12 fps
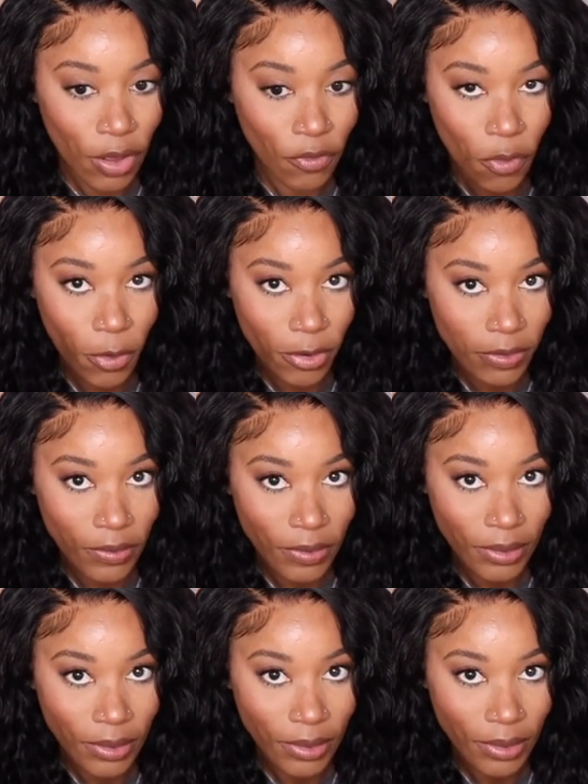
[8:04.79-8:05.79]
Of
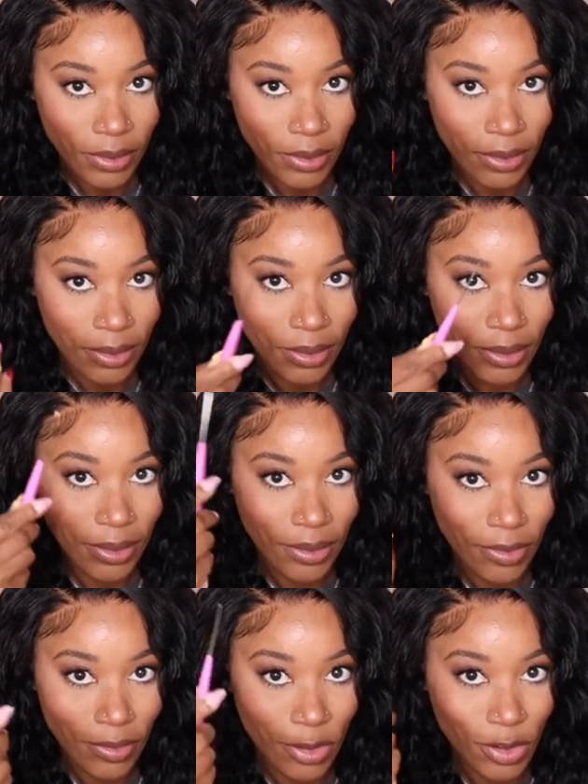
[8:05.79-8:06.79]
course,
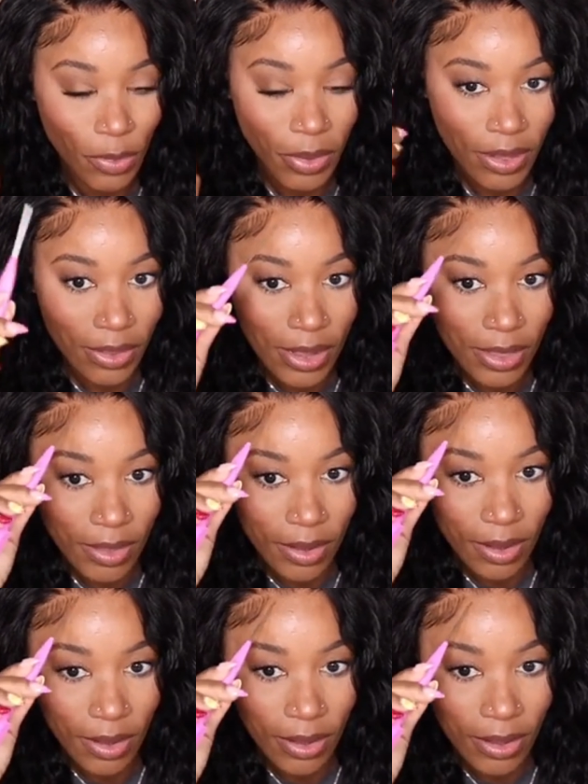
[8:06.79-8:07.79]
this is a glueless
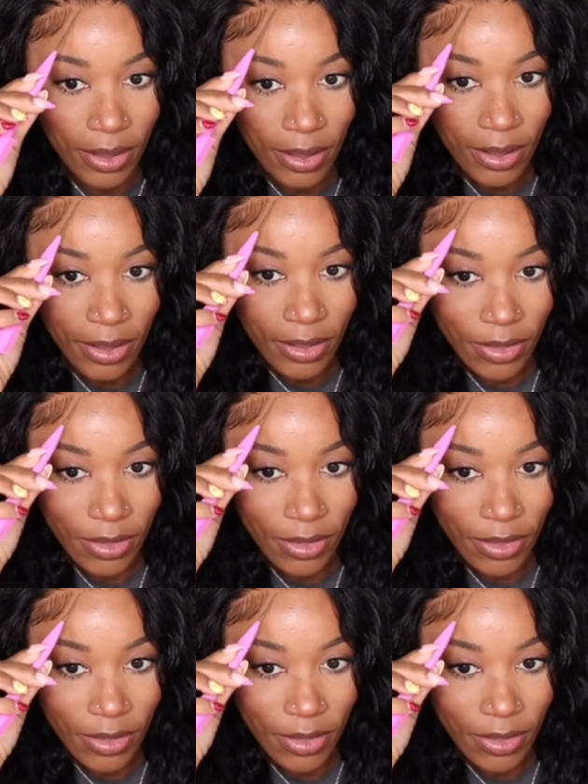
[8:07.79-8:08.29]
install,